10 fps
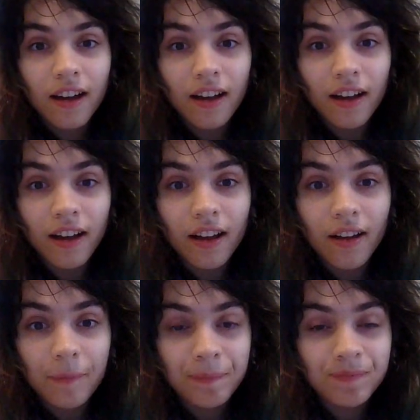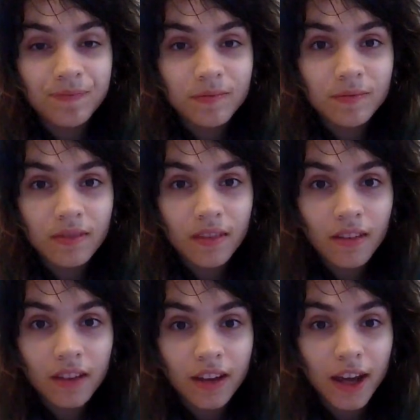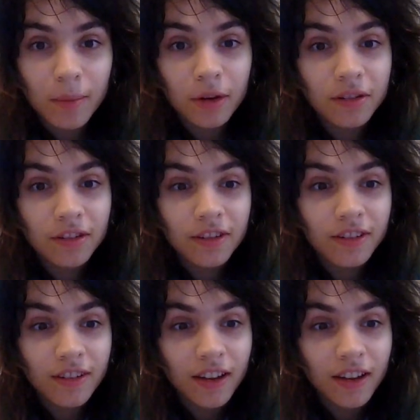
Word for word: Um, gamers,